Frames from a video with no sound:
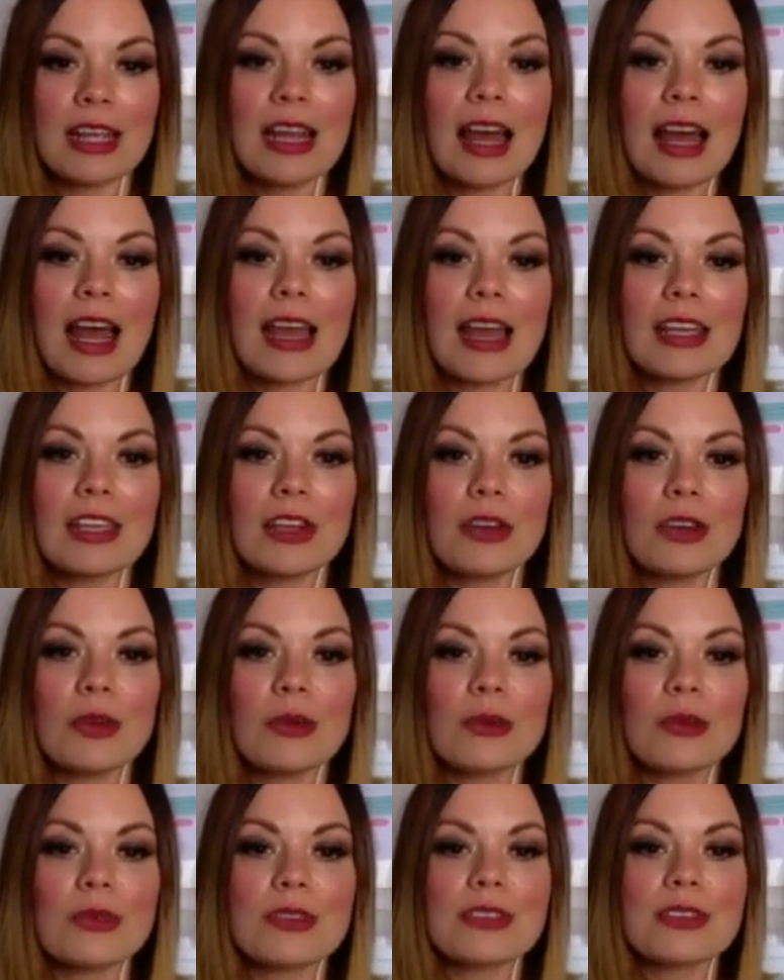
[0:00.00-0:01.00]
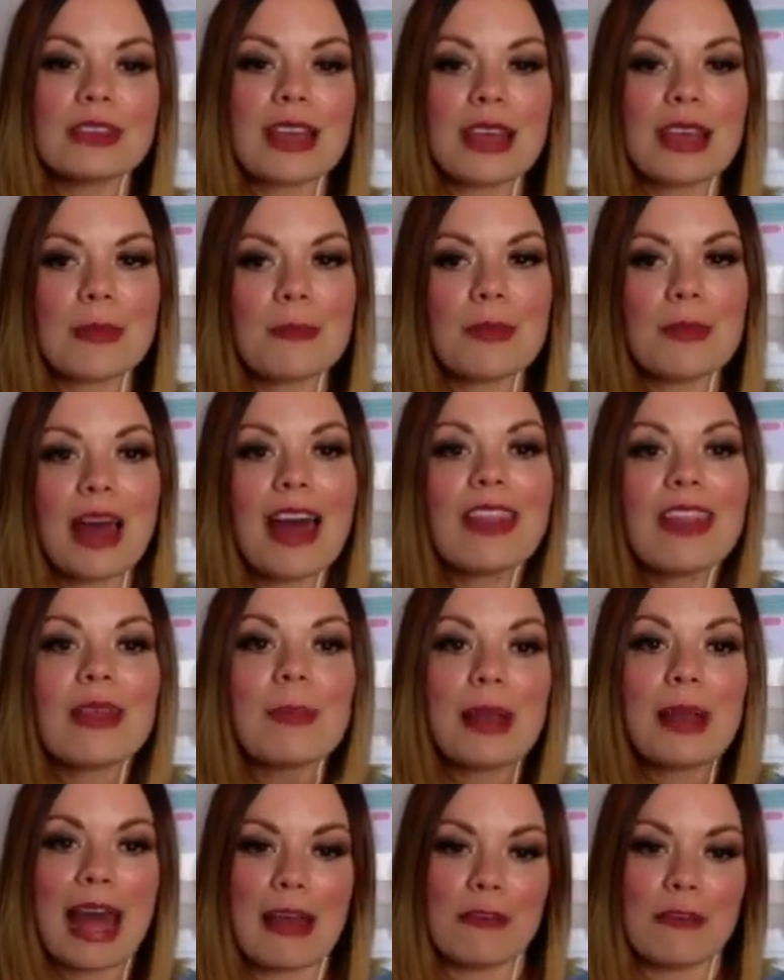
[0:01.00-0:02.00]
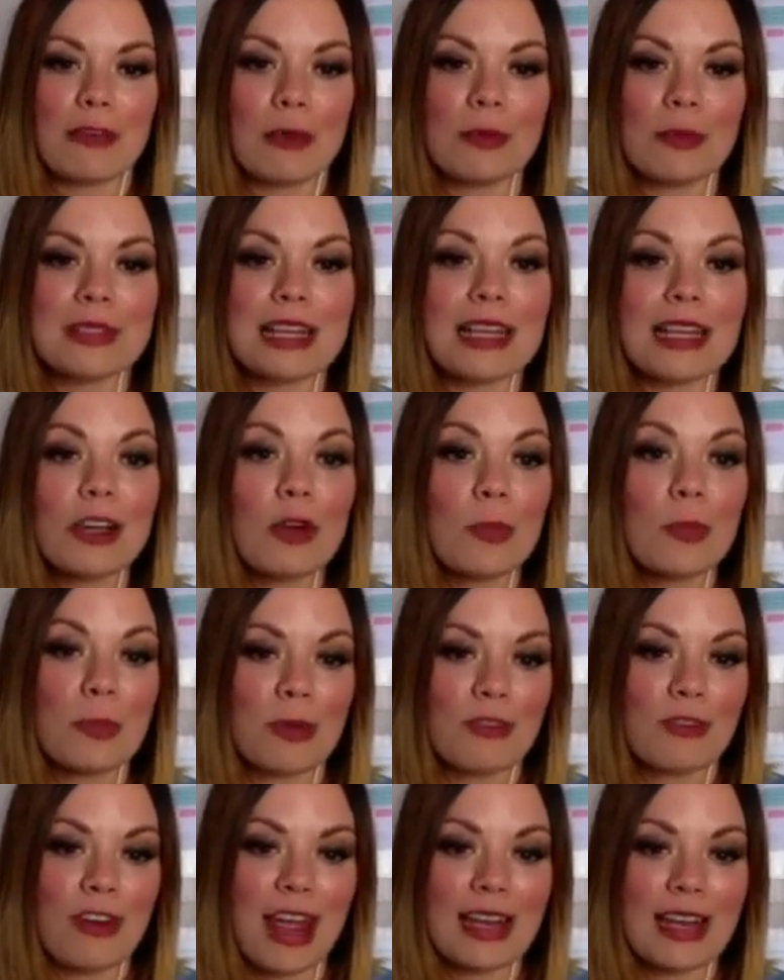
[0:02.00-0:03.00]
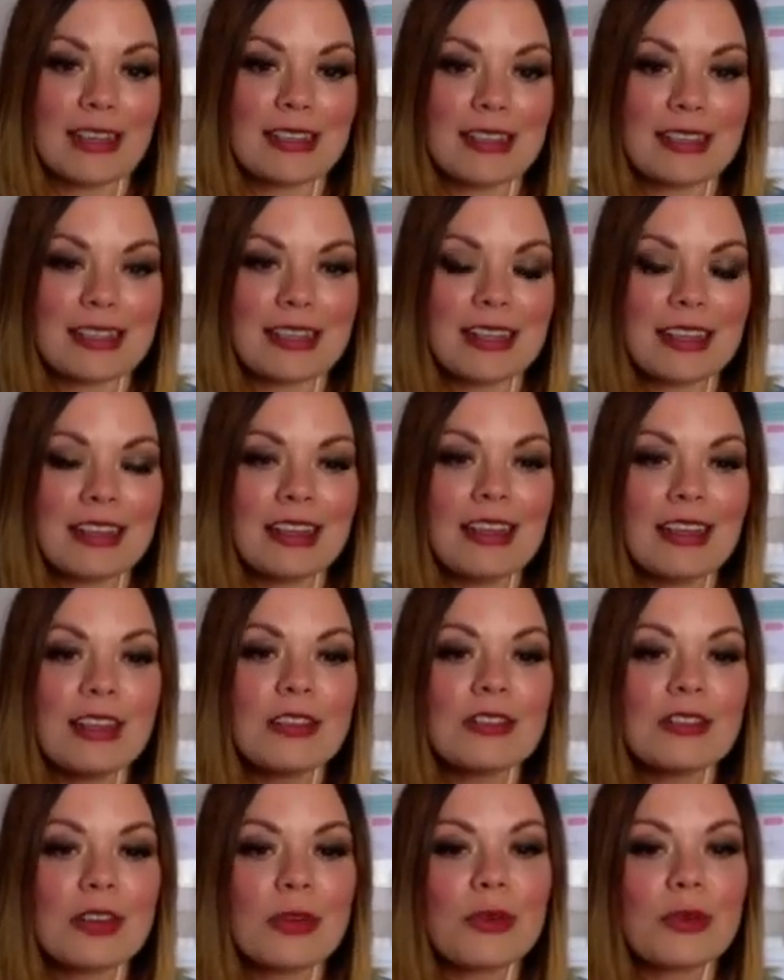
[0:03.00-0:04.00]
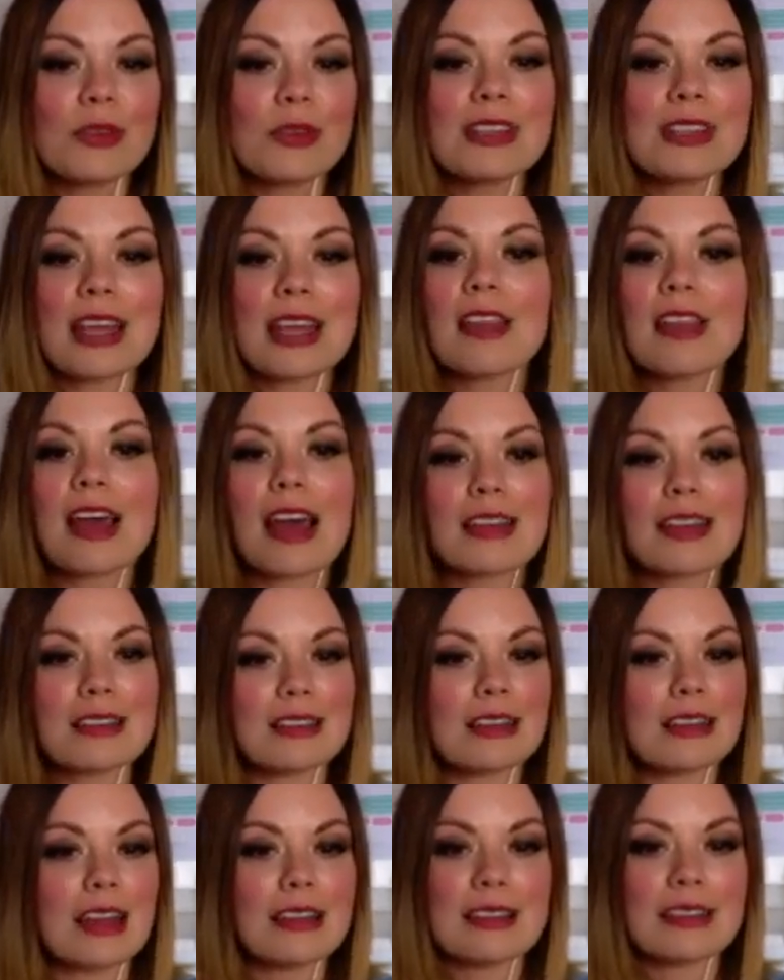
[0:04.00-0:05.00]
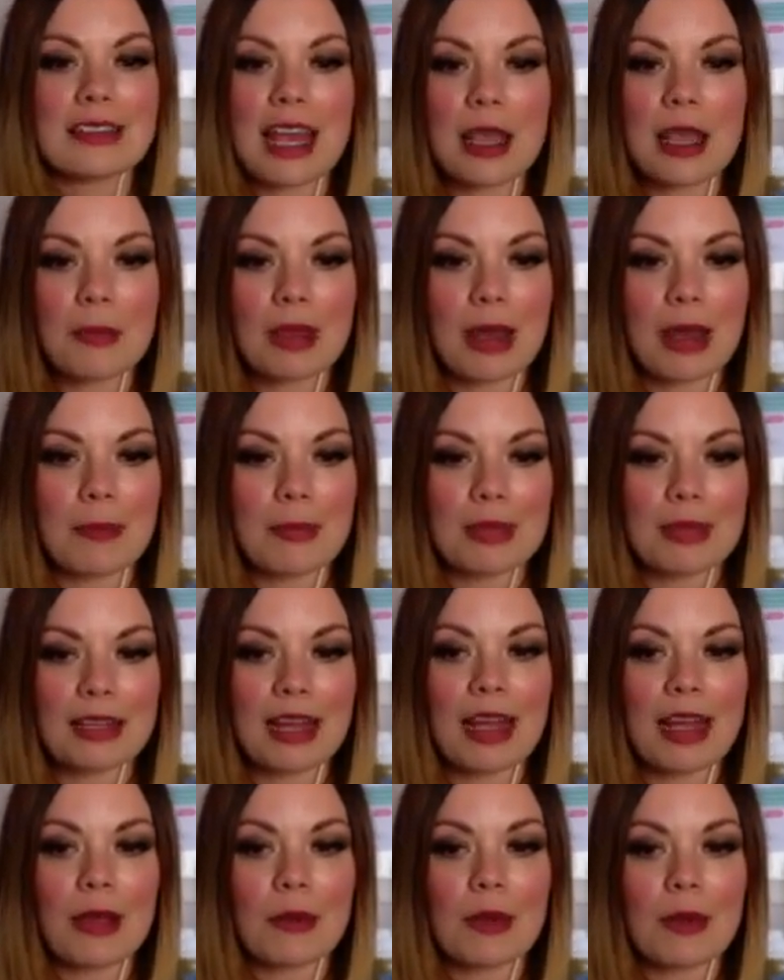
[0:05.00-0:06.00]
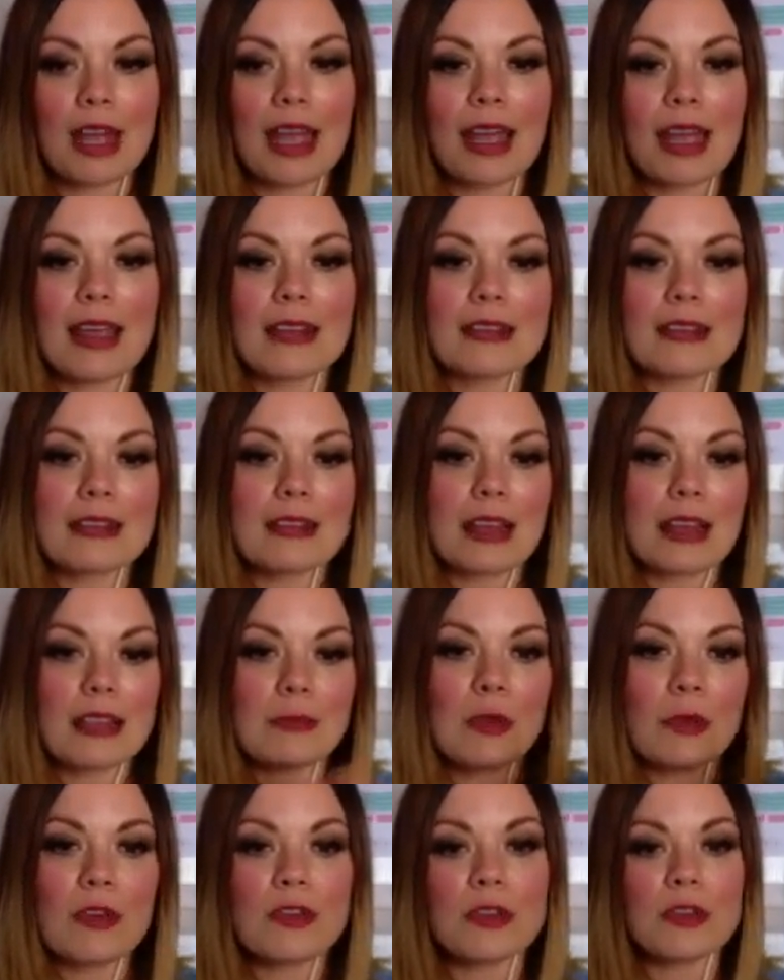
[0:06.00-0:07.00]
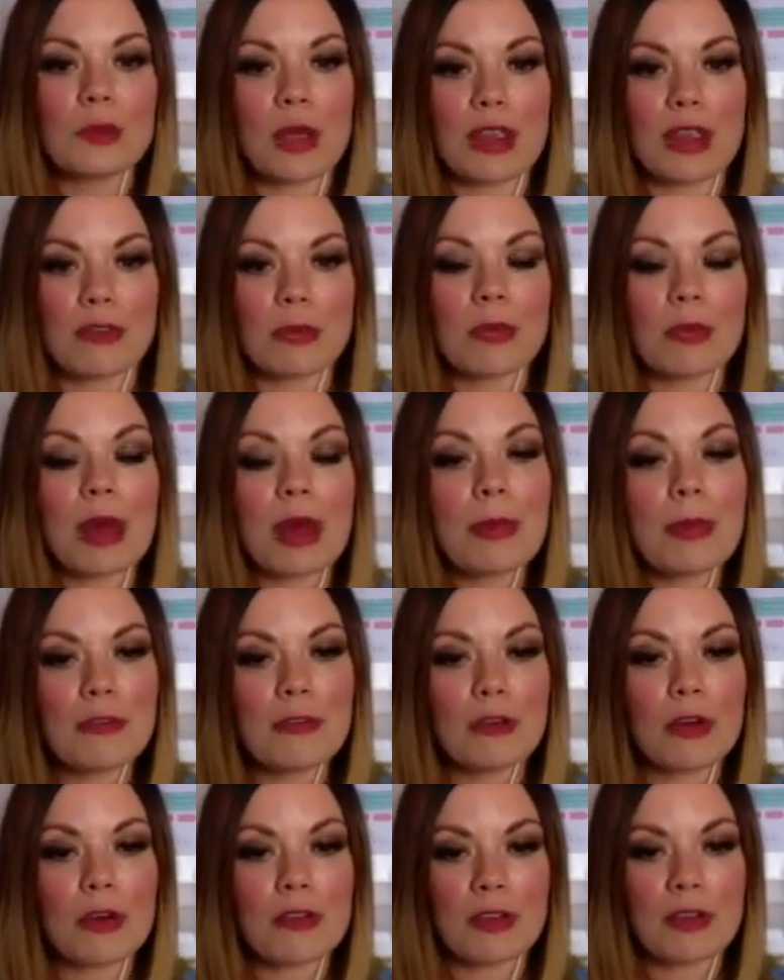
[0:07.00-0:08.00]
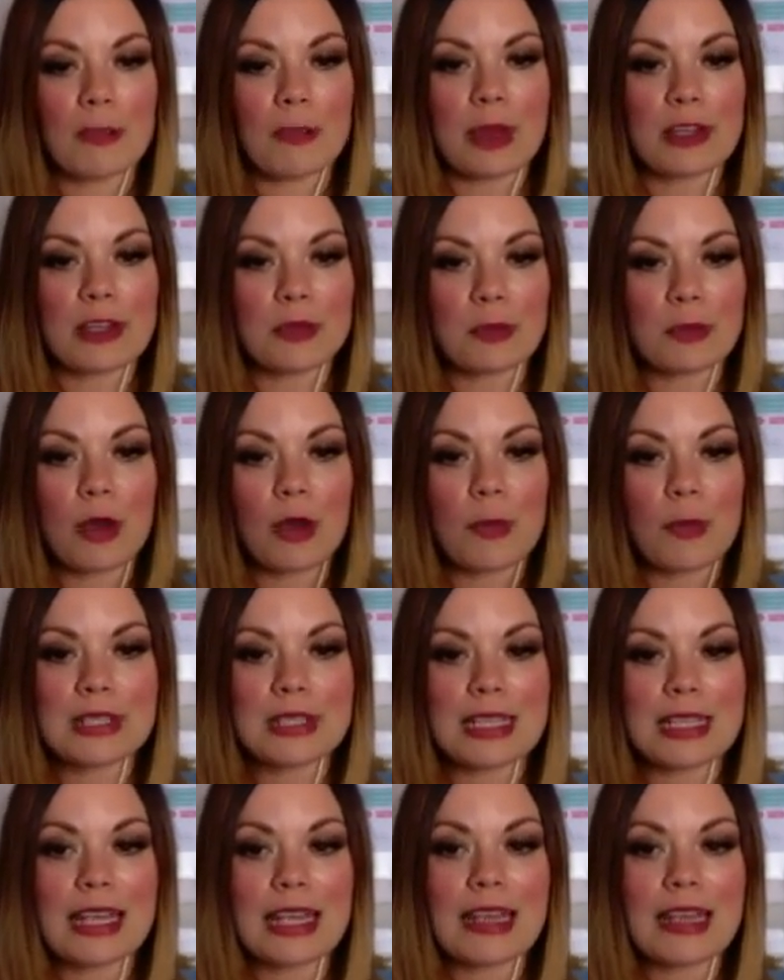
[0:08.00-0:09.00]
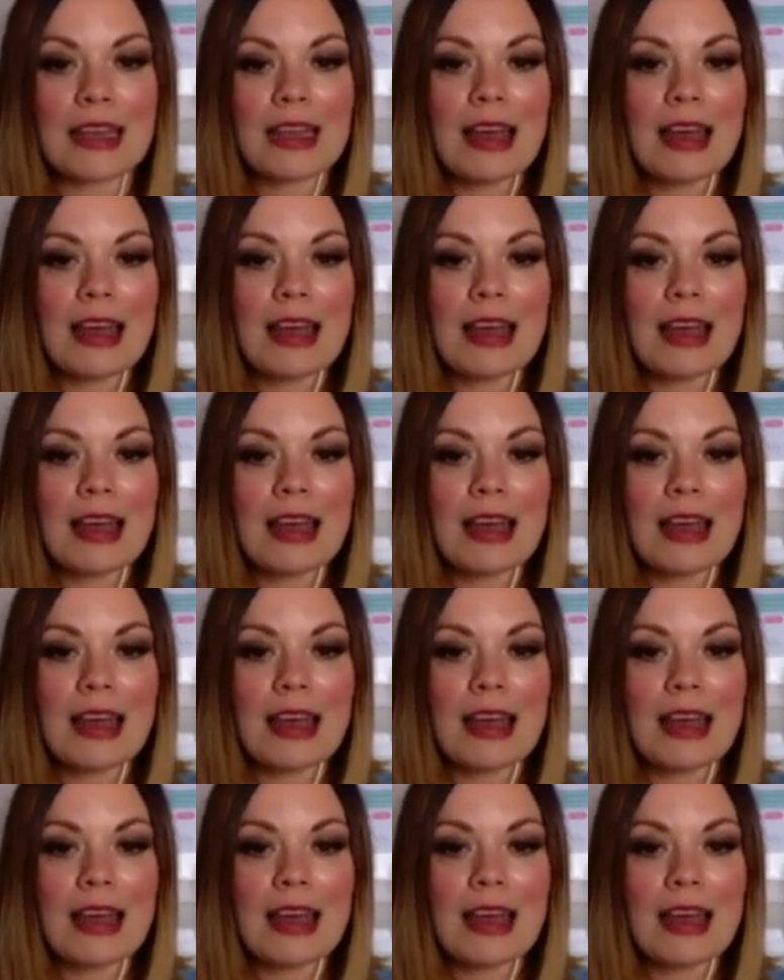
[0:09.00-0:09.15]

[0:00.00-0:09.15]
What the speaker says: I use other platforms like Open Rent. So say that same couple now has moved away from that big 4 or 5 bedroom property.